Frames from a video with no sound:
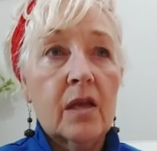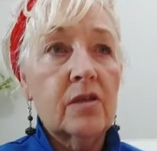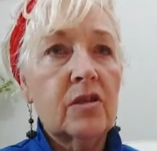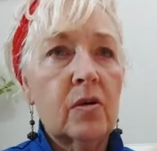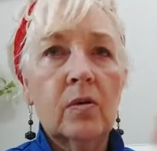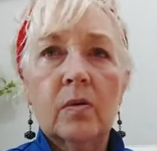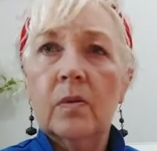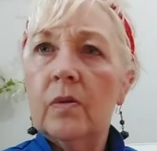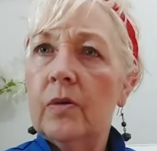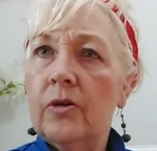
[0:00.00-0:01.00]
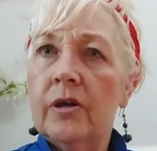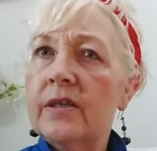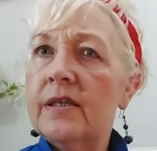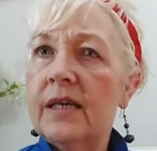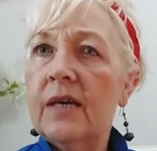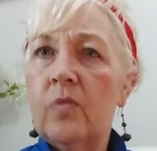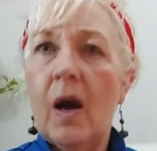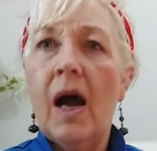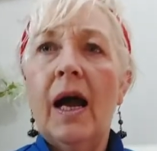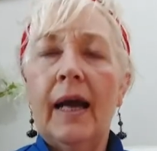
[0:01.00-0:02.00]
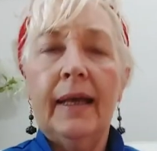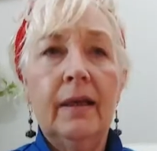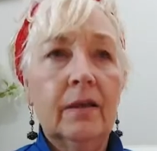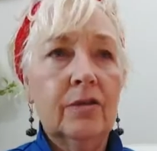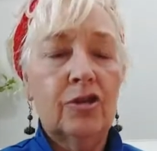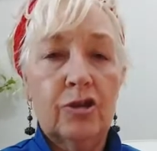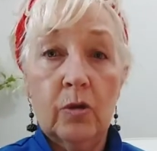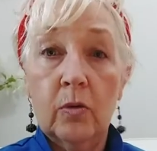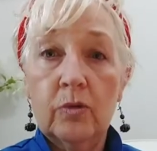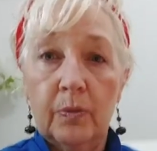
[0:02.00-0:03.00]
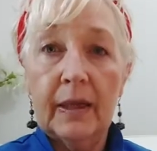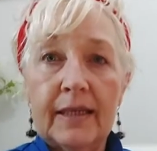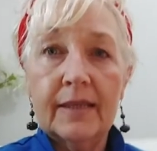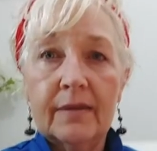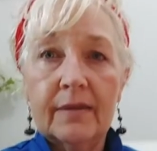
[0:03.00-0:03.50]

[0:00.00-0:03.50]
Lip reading: So you can see why shoulder pain,